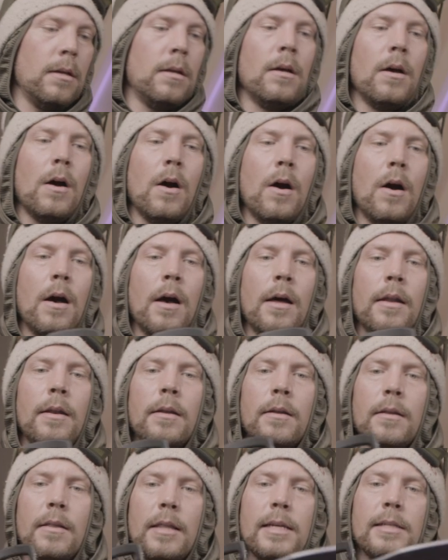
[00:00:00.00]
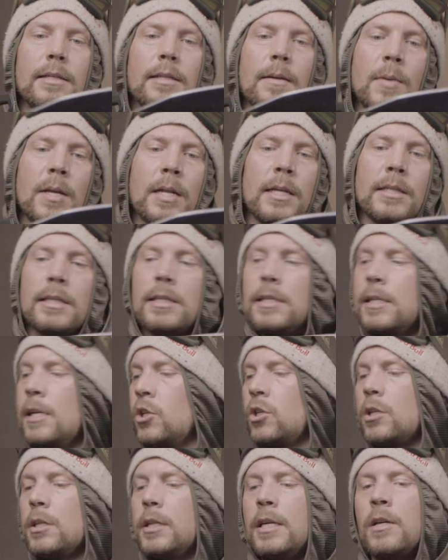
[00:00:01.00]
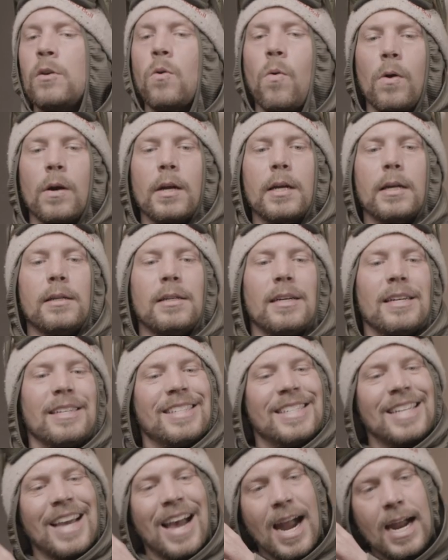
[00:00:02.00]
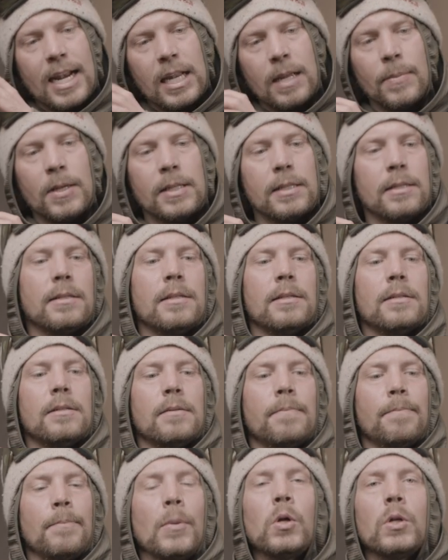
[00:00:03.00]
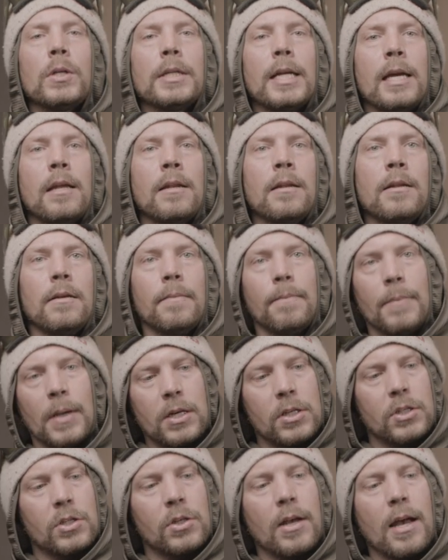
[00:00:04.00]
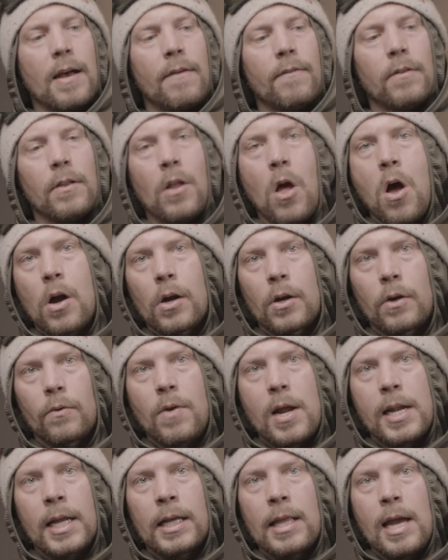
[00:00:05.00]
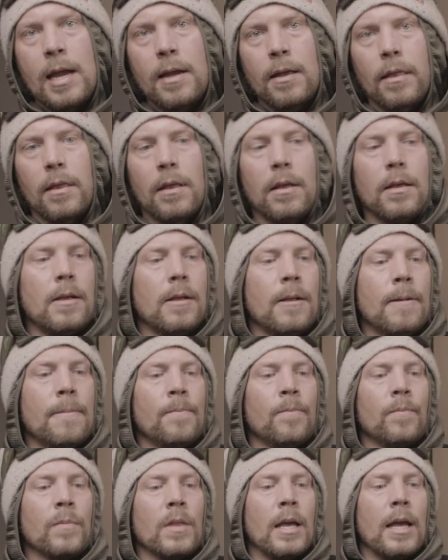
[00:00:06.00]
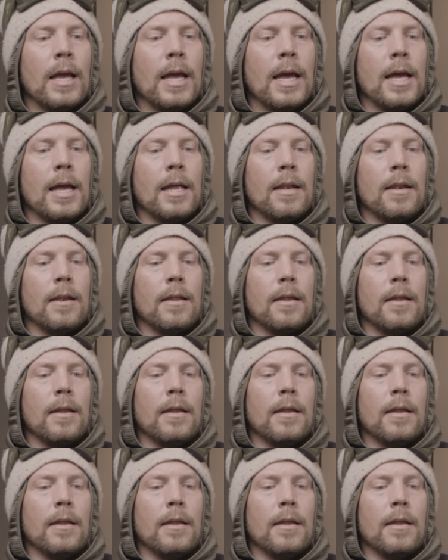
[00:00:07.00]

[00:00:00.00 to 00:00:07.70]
on this. I mean, it's essentially an Orca, a tiny bit pulled in because you have longer running length. And